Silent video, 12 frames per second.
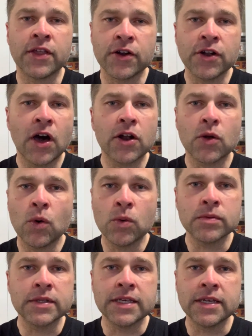they're not
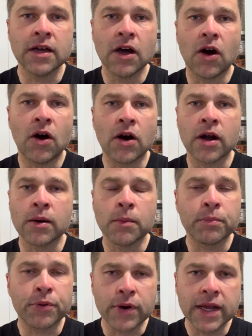only
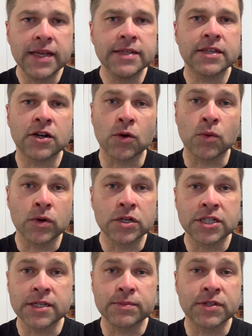our praise and our
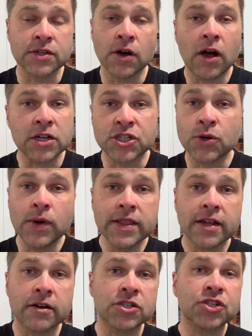worship to God,
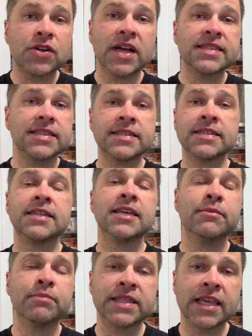showing that our trust is
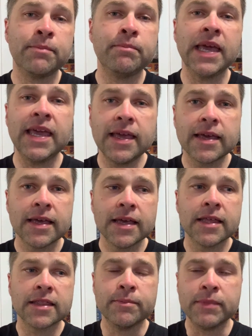in him, but they make
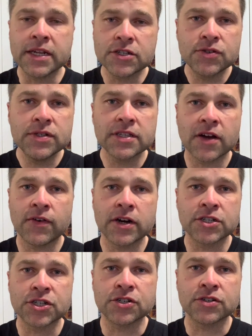the ministries of
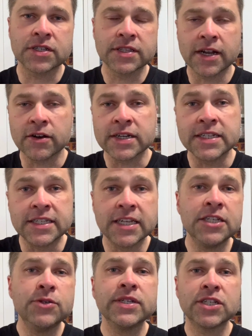our church that are
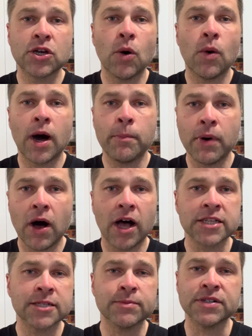continuing to go on
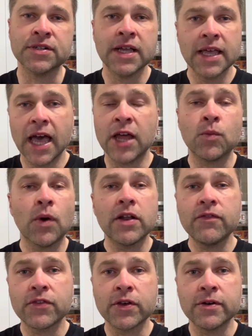possible. And
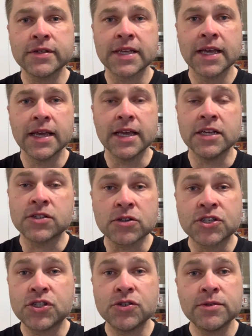one of those is
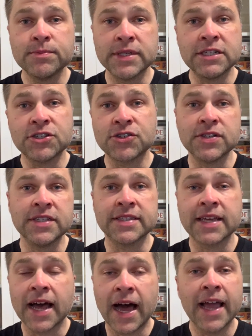our student
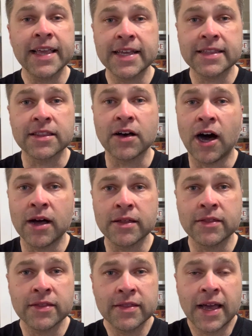ministries that I get
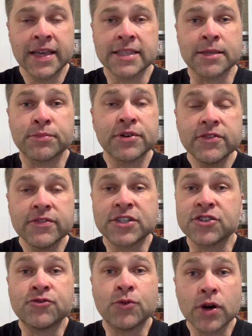the
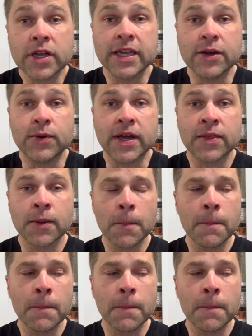privilege of working with.